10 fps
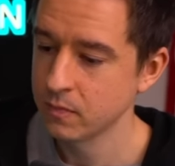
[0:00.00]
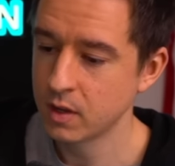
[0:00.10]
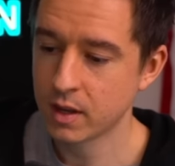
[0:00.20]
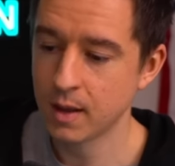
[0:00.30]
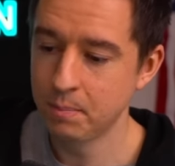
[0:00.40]

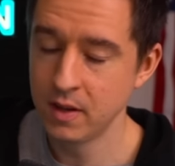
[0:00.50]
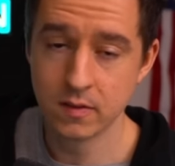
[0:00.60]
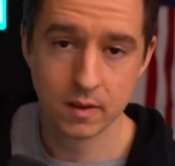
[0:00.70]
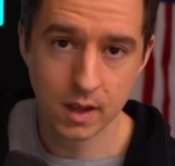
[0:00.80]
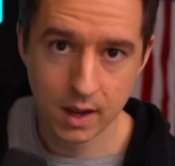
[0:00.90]
The
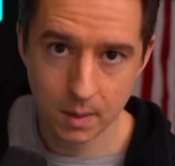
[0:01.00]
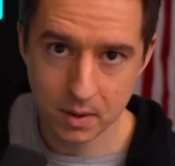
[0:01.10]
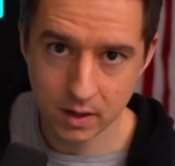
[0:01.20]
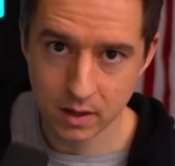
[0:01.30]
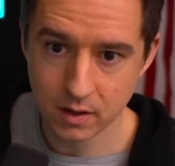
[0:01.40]
company's gone up
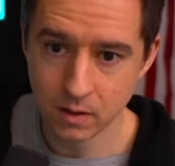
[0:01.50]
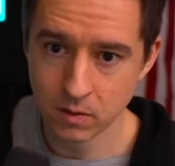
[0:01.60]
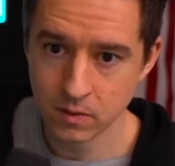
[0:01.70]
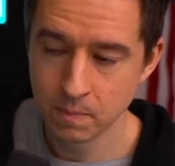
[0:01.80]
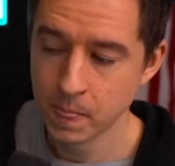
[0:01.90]
on good
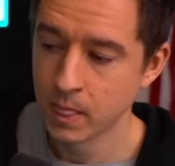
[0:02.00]
news.